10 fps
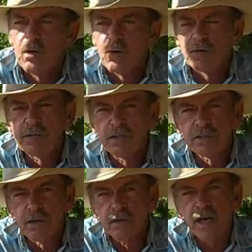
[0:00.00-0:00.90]

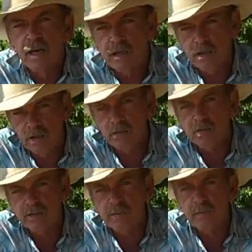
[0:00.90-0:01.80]
Horses are not
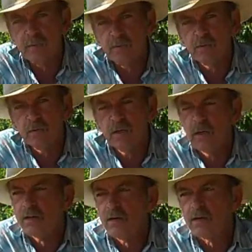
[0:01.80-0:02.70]
humans, people.
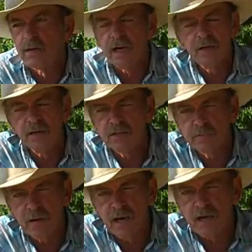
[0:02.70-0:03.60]
They're not your
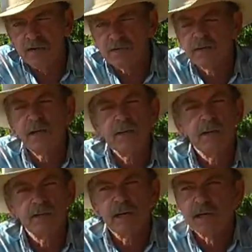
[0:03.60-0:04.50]
spouse.
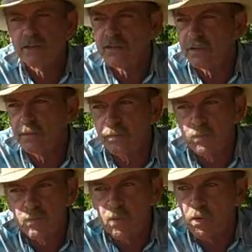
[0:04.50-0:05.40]
They're not your
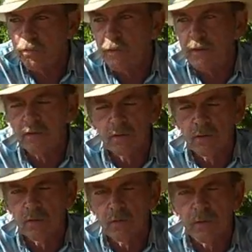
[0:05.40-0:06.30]
boyfriend or
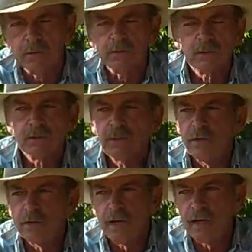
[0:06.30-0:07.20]
girlfriend.
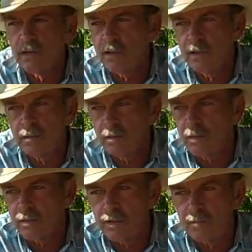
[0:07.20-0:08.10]
You're not
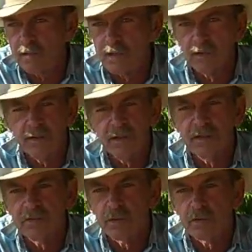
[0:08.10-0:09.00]
going to get married to
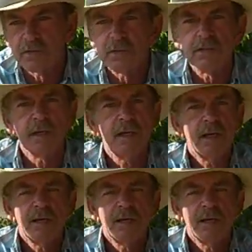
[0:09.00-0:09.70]
these horses.